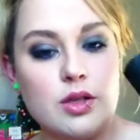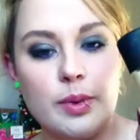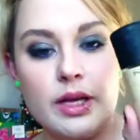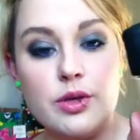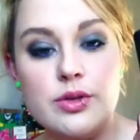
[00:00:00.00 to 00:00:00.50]
I
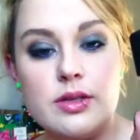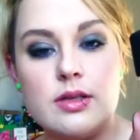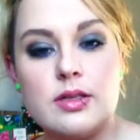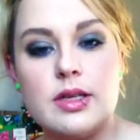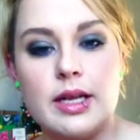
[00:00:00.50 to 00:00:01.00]
used
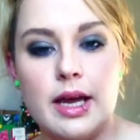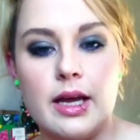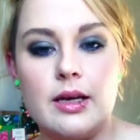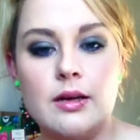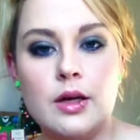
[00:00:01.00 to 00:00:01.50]
this
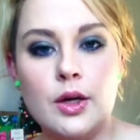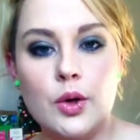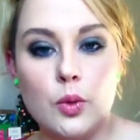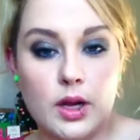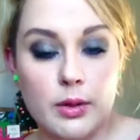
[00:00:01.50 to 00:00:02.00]
today
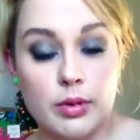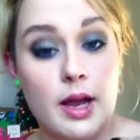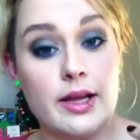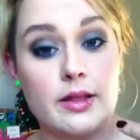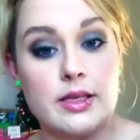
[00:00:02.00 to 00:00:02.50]
when I
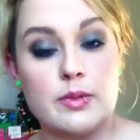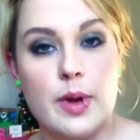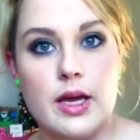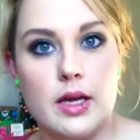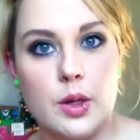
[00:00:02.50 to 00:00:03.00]
applied this
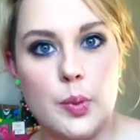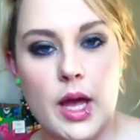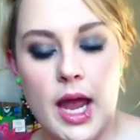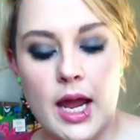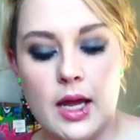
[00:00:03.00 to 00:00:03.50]
makeup,
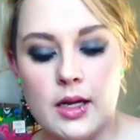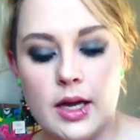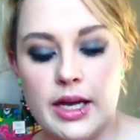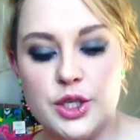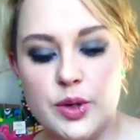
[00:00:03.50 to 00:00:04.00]
and
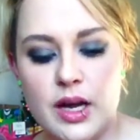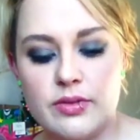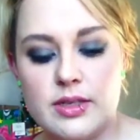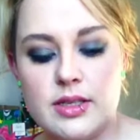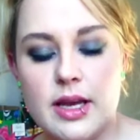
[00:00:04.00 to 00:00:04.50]
I do have
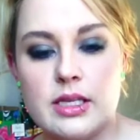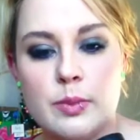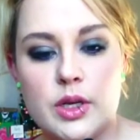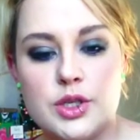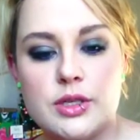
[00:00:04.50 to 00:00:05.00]
to say, as
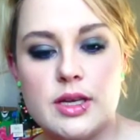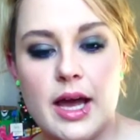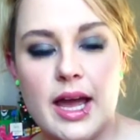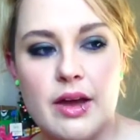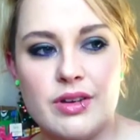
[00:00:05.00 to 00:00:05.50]
much as I
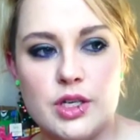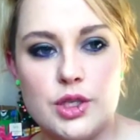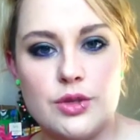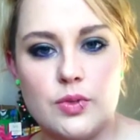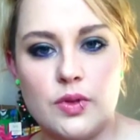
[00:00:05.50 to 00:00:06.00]
have
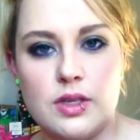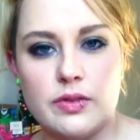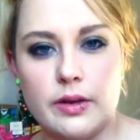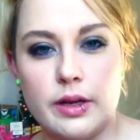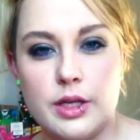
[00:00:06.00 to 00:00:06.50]
issues with this
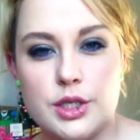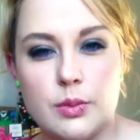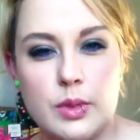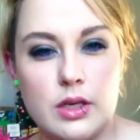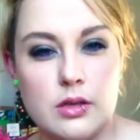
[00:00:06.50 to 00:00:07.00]
foundation
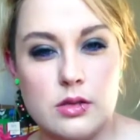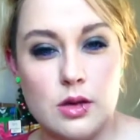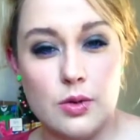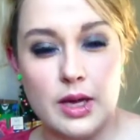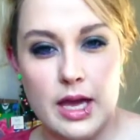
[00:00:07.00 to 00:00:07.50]
being
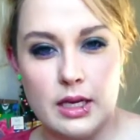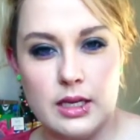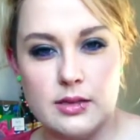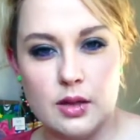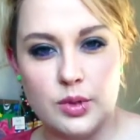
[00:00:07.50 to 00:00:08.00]
so cakey
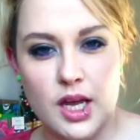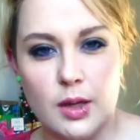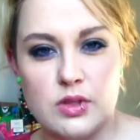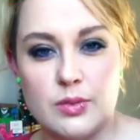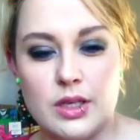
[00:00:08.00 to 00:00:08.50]

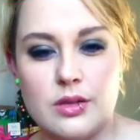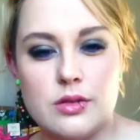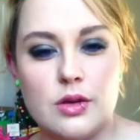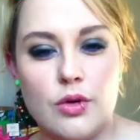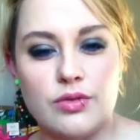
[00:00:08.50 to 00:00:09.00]
sometimes and being
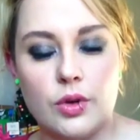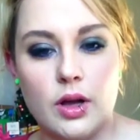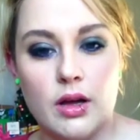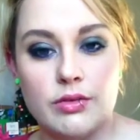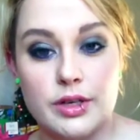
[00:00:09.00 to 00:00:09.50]
so full
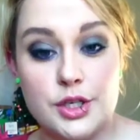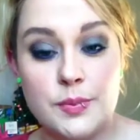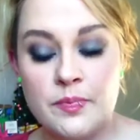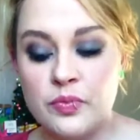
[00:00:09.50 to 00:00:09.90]
coverage,